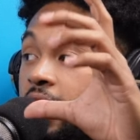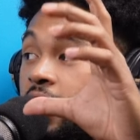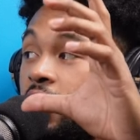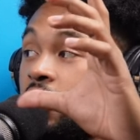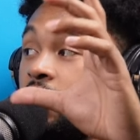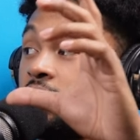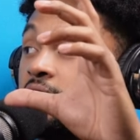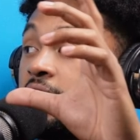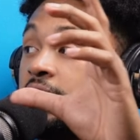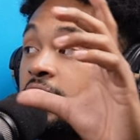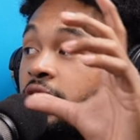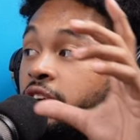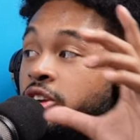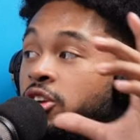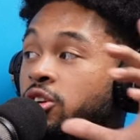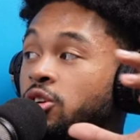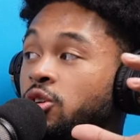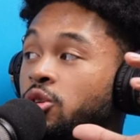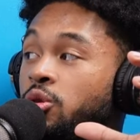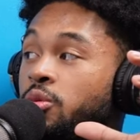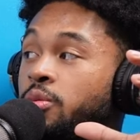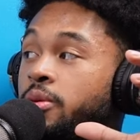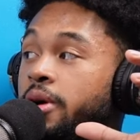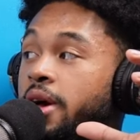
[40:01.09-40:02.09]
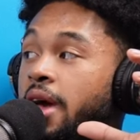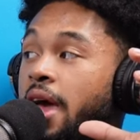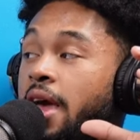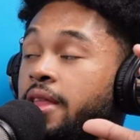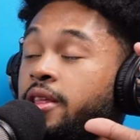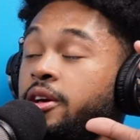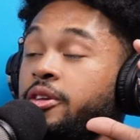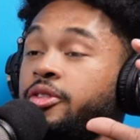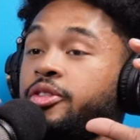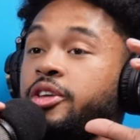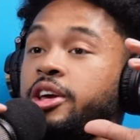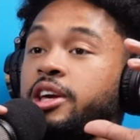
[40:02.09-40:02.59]
It looks like a cube, and
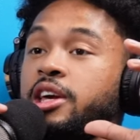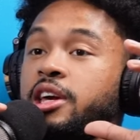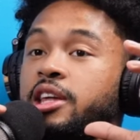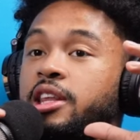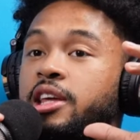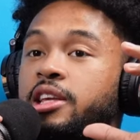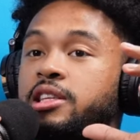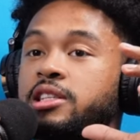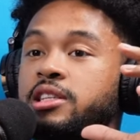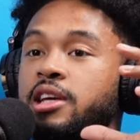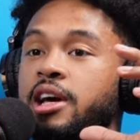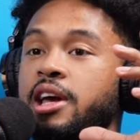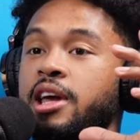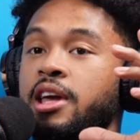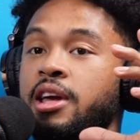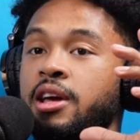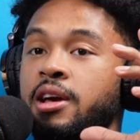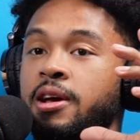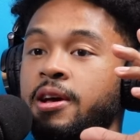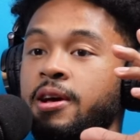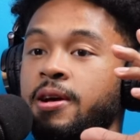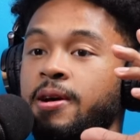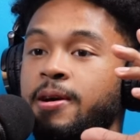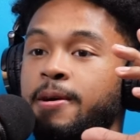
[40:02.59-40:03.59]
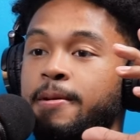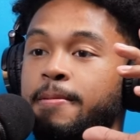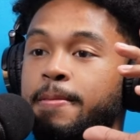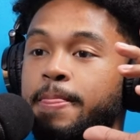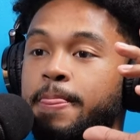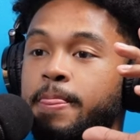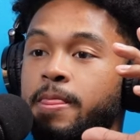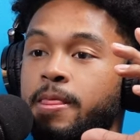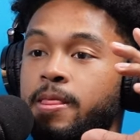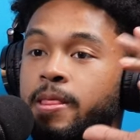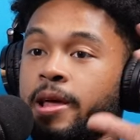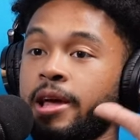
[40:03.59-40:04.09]
they're thinking it's like,
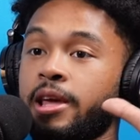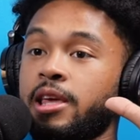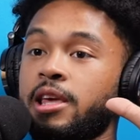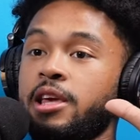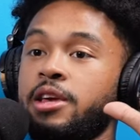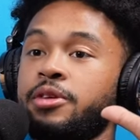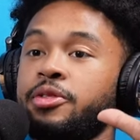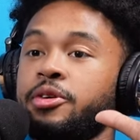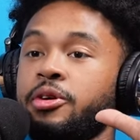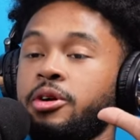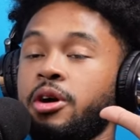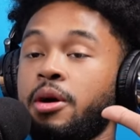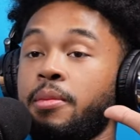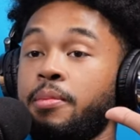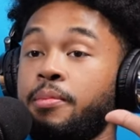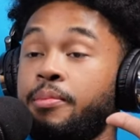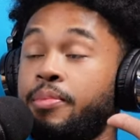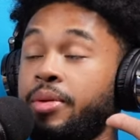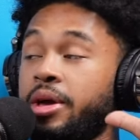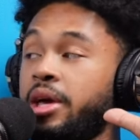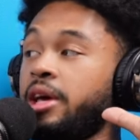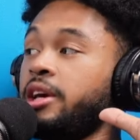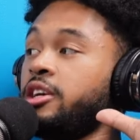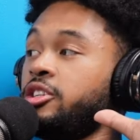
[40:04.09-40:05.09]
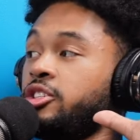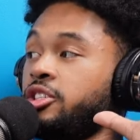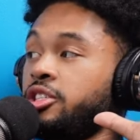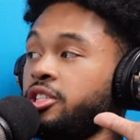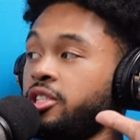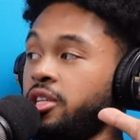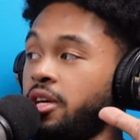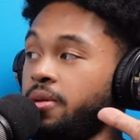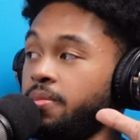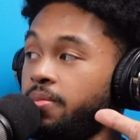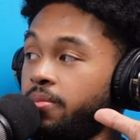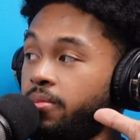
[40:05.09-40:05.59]
like either a big
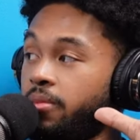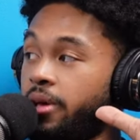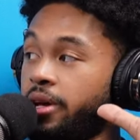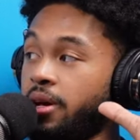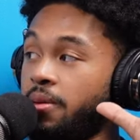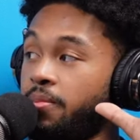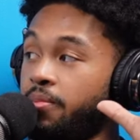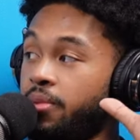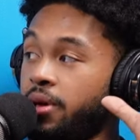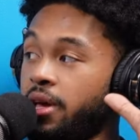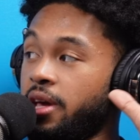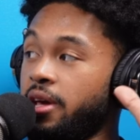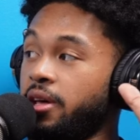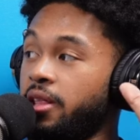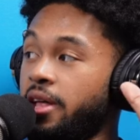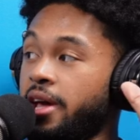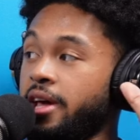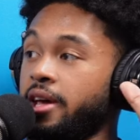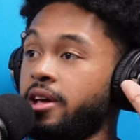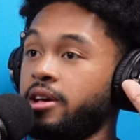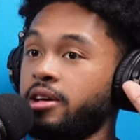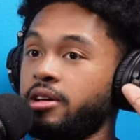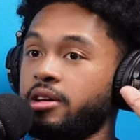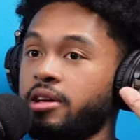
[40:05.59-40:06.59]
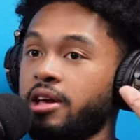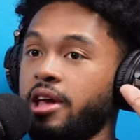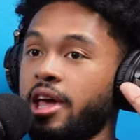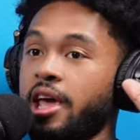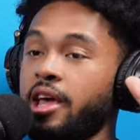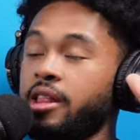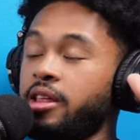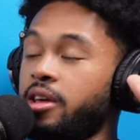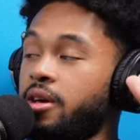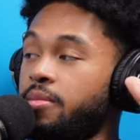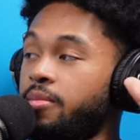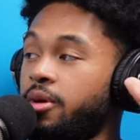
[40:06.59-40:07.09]
ship, like a big like.
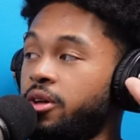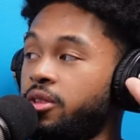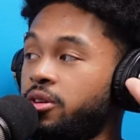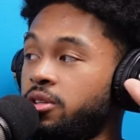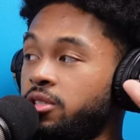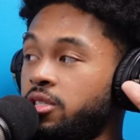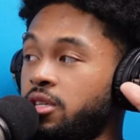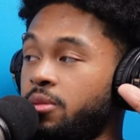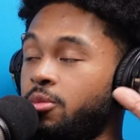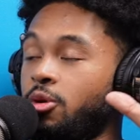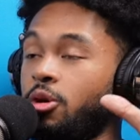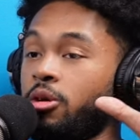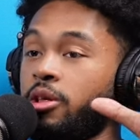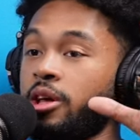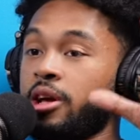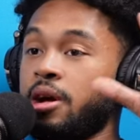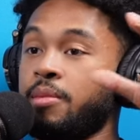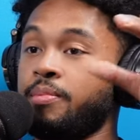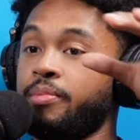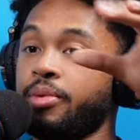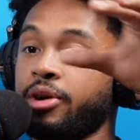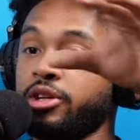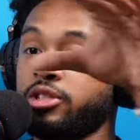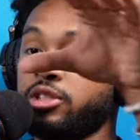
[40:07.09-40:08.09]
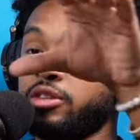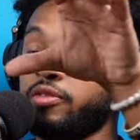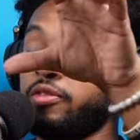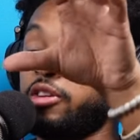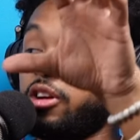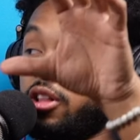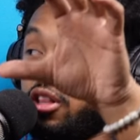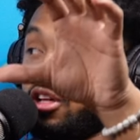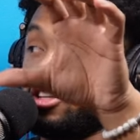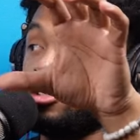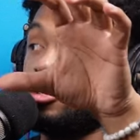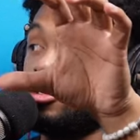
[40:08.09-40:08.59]
alien mothership, or like a bunch of
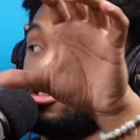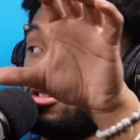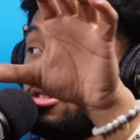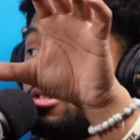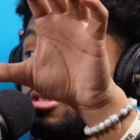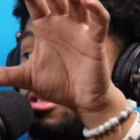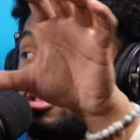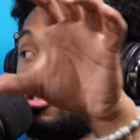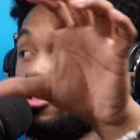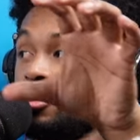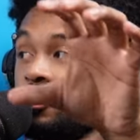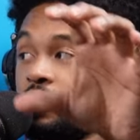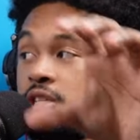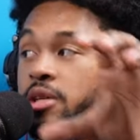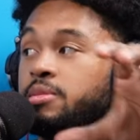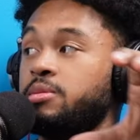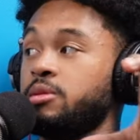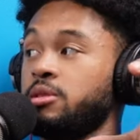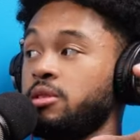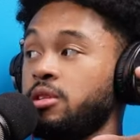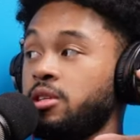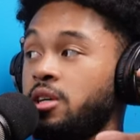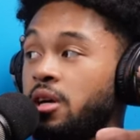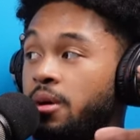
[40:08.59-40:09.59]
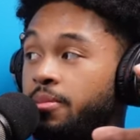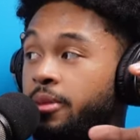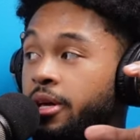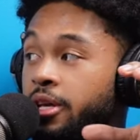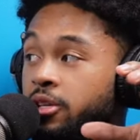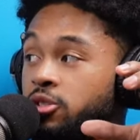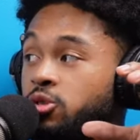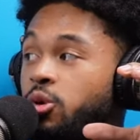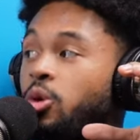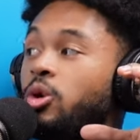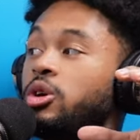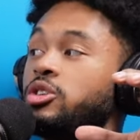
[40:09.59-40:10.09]
clustered ships coming
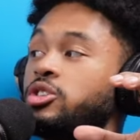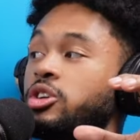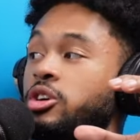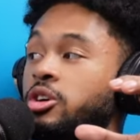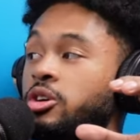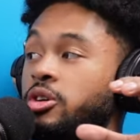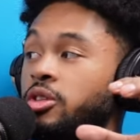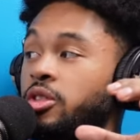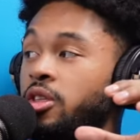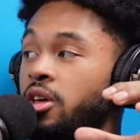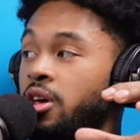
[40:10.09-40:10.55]
towards Earth.